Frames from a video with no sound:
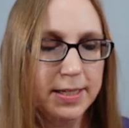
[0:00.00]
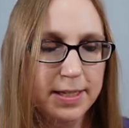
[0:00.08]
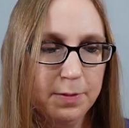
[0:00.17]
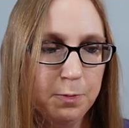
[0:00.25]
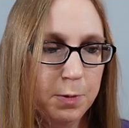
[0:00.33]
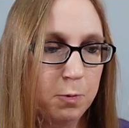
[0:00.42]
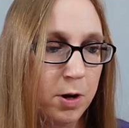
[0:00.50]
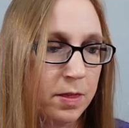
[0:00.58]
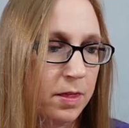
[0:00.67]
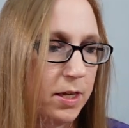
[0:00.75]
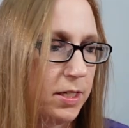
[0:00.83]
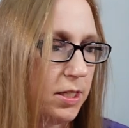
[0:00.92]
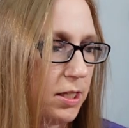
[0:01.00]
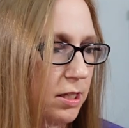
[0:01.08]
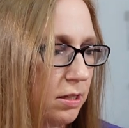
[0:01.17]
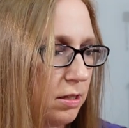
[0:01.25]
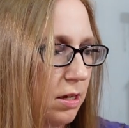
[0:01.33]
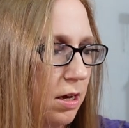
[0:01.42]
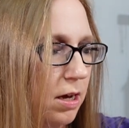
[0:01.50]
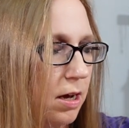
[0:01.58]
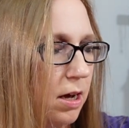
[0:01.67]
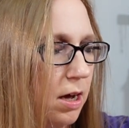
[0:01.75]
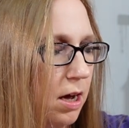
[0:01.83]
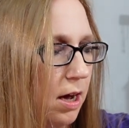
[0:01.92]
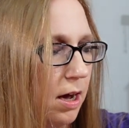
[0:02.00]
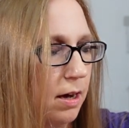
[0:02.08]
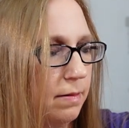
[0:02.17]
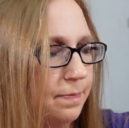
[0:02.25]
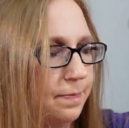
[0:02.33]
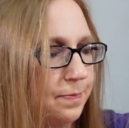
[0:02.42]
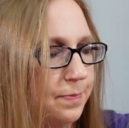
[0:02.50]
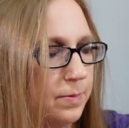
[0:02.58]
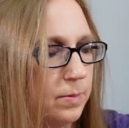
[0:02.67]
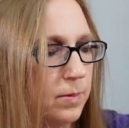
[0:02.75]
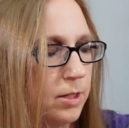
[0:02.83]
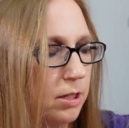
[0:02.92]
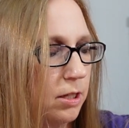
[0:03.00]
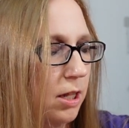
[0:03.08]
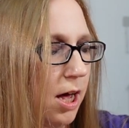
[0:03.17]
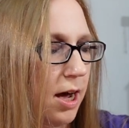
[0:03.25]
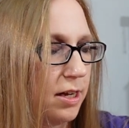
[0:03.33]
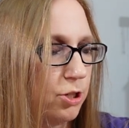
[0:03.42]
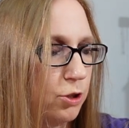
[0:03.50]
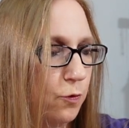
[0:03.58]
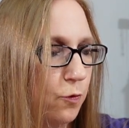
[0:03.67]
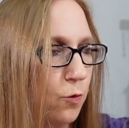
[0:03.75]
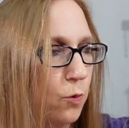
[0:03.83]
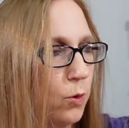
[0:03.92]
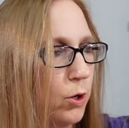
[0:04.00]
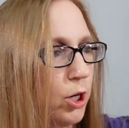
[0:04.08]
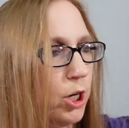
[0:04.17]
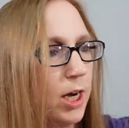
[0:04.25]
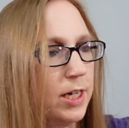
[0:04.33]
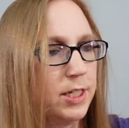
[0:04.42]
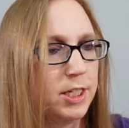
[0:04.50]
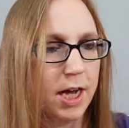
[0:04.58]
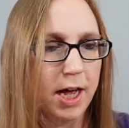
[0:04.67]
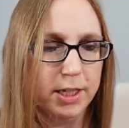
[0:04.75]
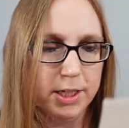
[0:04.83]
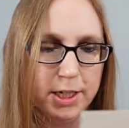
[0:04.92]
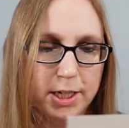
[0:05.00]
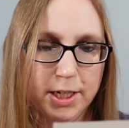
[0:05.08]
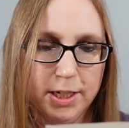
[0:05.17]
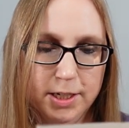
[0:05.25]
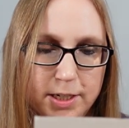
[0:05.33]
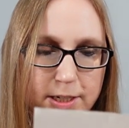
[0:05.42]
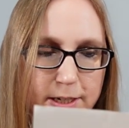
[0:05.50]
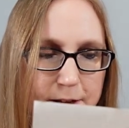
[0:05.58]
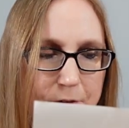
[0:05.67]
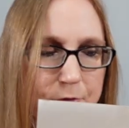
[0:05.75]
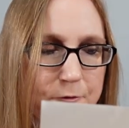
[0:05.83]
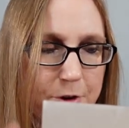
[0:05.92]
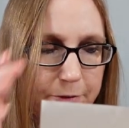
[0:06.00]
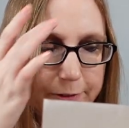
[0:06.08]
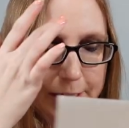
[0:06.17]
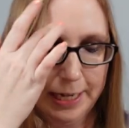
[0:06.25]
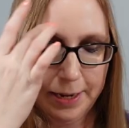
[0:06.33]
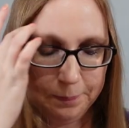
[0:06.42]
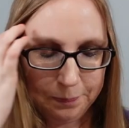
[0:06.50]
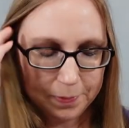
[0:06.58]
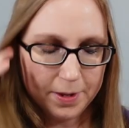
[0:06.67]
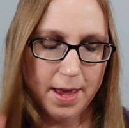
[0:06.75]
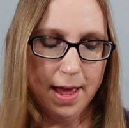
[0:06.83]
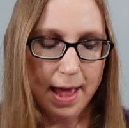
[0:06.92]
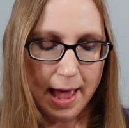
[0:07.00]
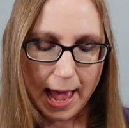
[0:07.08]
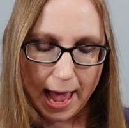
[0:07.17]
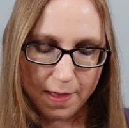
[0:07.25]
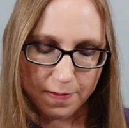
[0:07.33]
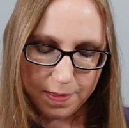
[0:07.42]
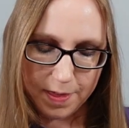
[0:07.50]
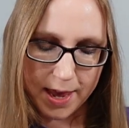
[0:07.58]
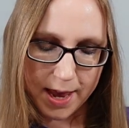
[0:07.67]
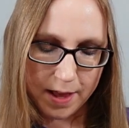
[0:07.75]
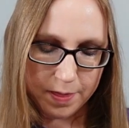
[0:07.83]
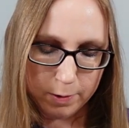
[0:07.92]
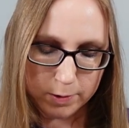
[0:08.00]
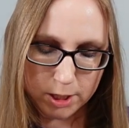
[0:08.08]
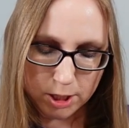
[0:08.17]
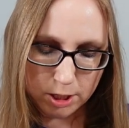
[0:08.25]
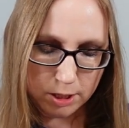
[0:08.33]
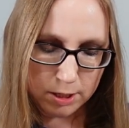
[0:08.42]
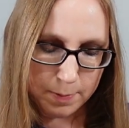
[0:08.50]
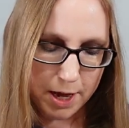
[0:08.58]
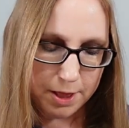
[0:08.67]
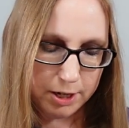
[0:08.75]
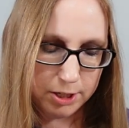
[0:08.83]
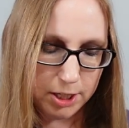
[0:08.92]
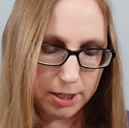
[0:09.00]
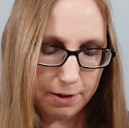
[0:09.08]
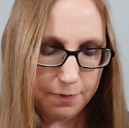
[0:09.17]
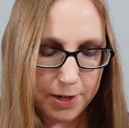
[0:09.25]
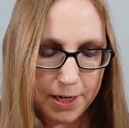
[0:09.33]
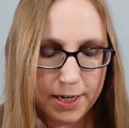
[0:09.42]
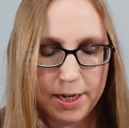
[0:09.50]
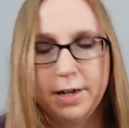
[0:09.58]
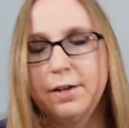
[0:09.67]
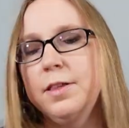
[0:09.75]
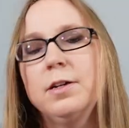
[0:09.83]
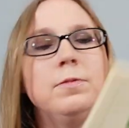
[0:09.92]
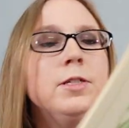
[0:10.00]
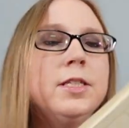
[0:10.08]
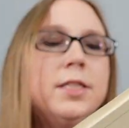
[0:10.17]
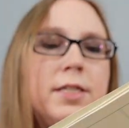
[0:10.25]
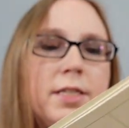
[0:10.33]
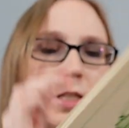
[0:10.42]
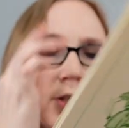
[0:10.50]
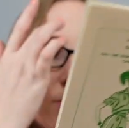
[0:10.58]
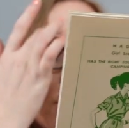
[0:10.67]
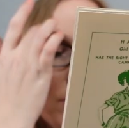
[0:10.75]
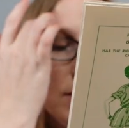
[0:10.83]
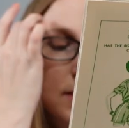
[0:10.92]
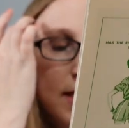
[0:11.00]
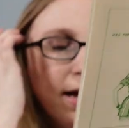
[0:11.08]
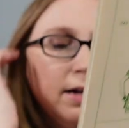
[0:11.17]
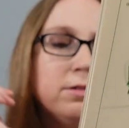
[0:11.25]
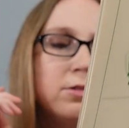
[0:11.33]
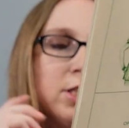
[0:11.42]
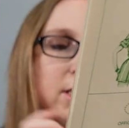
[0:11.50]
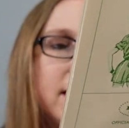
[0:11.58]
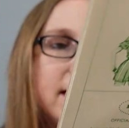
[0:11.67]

I said, we won this um, lot for a dollar 50 and then there was also some other stuff in here. There was this Girl Scouts